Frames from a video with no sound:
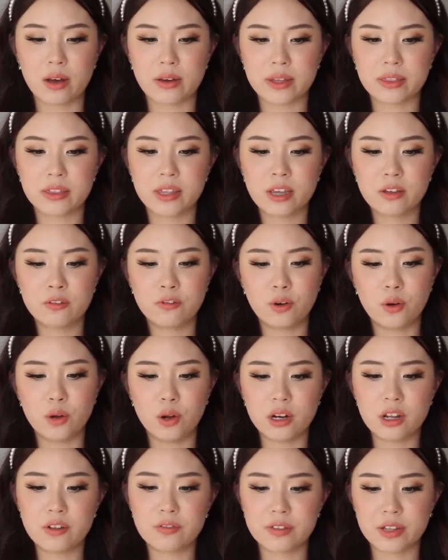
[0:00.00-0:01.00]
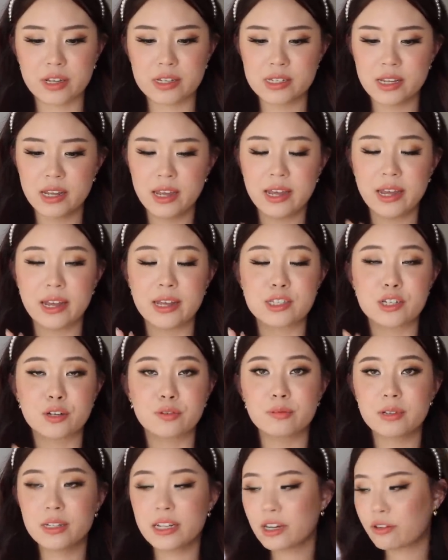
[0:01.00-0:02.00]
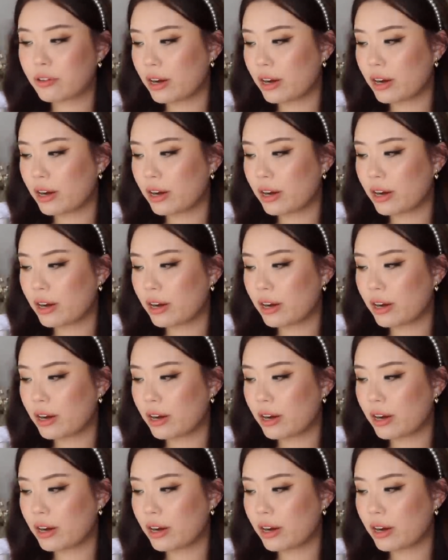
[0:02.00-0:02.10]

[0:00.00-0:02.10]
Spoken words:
I think for all of this, it's a really